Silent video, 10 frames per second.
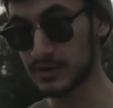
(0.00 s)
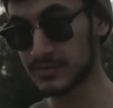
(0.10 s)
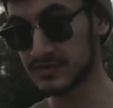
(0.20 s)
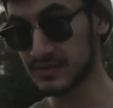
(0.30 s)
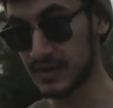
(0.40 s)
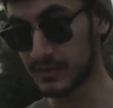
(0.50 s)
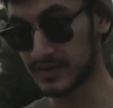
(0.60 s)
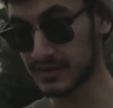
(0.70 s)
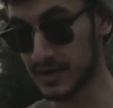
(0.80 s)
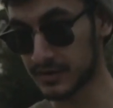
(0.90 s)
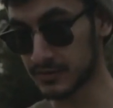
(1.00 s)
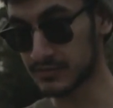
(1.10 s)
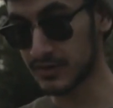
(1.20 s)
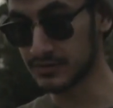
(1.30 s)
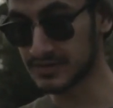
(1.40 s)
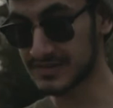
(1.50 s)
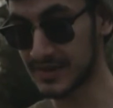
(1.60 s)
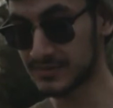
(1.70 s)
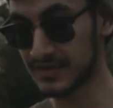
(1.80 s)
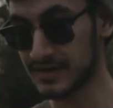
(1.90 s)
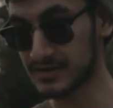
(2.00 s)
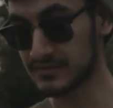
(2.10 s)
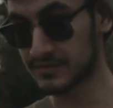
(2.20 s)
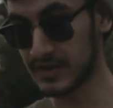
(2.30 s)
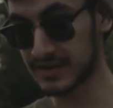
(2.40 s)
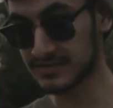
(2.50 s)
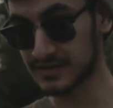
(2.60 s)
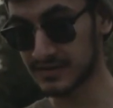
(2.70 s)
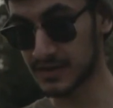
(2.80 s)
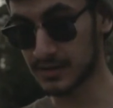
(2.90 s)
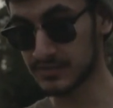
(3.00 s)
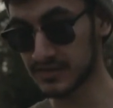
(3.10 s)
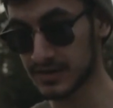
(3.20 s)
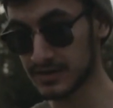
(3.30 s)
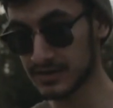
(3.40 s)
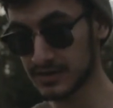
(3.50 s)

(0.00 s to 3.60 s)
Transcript: polymers are where the R groups are on the same side of the fully extended carbon chain.